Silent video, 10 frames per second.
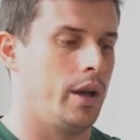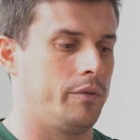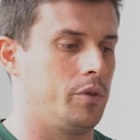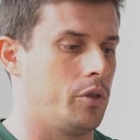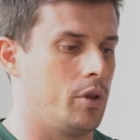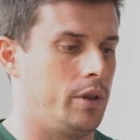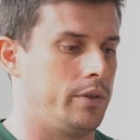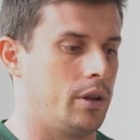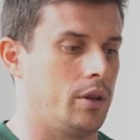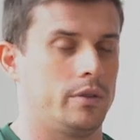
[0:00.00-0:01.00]
after 30
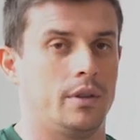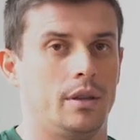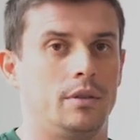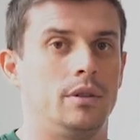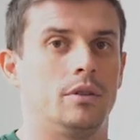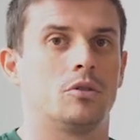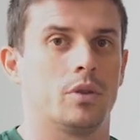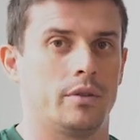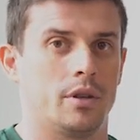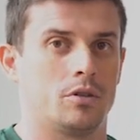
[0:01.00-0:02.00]
seconds that this
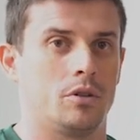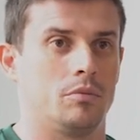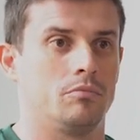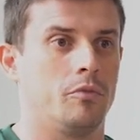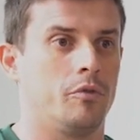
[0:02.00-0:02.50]
transaction